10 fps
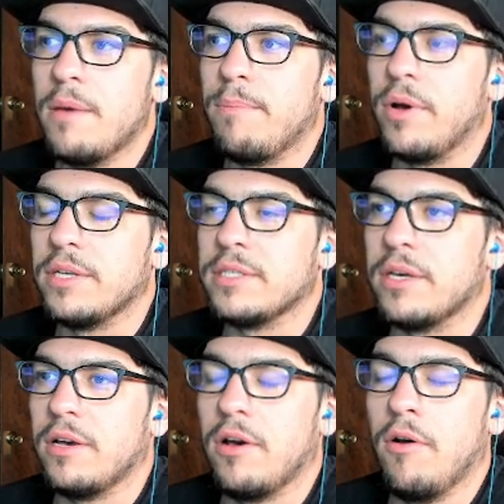But
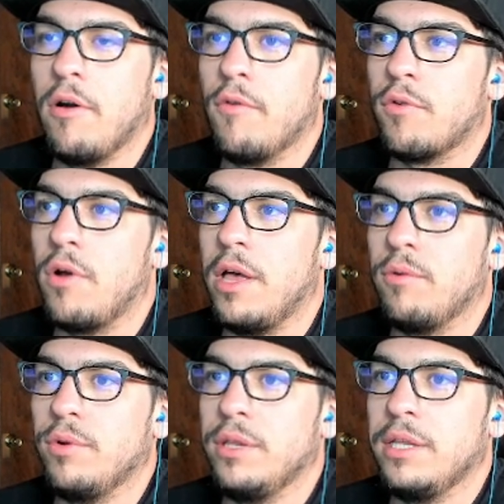overall, I
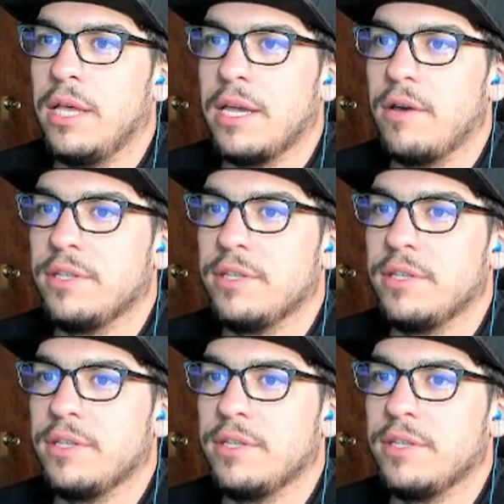really like how